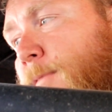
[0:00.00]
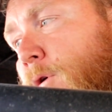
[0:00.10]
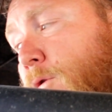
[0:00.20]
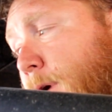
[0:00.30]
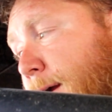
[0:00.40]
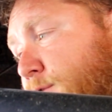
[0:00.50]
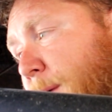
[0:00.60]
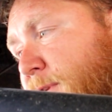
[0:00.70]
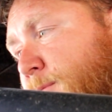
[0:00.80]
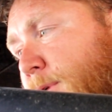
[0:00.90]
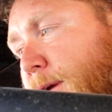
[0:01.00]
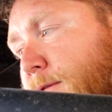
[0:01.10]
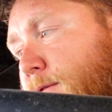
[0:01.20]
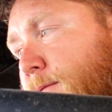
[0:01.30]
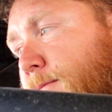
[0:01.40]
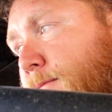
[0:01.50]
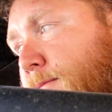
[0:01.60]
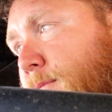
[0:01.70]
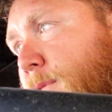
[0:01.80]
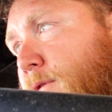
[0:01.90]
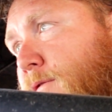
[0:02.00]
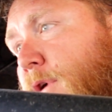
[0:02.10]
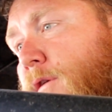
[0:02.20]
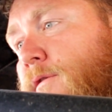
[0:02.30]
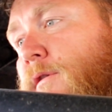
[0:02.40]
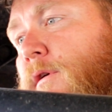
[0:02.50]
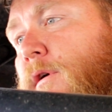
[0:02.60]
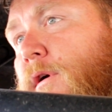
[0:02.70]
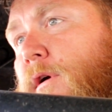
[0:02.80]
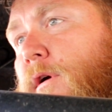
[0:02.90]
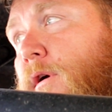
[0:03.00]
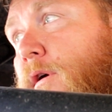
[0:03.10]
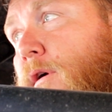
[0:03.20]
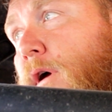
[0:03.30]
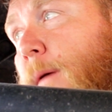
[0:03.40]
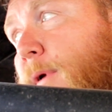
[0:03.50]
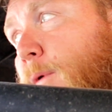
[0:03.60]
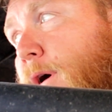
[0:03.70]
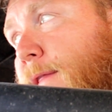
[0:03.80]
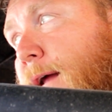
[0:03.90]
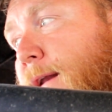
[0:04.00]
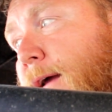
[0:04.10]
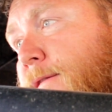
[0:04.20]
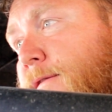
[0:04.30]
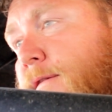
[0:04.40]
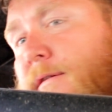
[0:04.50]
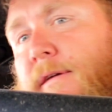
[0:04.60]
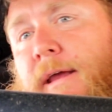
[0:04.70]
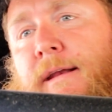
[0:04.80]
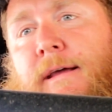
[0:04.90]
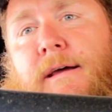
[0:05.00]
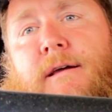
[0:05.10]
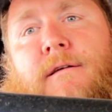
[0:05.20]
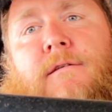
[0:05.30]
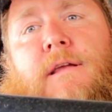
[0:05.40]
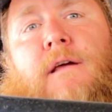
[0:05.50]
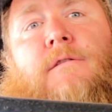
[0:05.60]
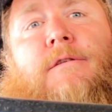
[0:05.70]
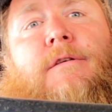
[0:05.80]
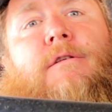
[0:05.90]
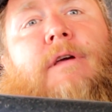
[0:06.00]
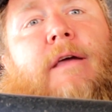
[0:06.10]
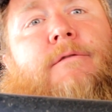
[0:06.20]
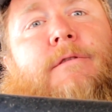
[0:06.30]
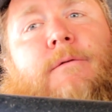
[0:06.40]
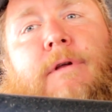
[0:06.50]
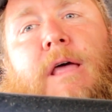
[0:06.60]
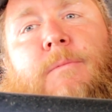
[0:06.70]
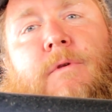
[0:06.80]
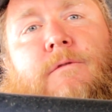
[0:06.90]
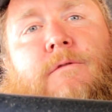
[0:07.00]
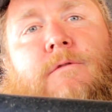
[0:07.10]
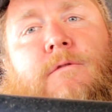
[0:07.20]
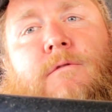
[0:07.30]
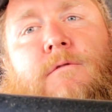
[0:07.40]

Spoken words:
or I can drop the springs. So I'm gonna work on that next, and yeah, you guys will see what happens.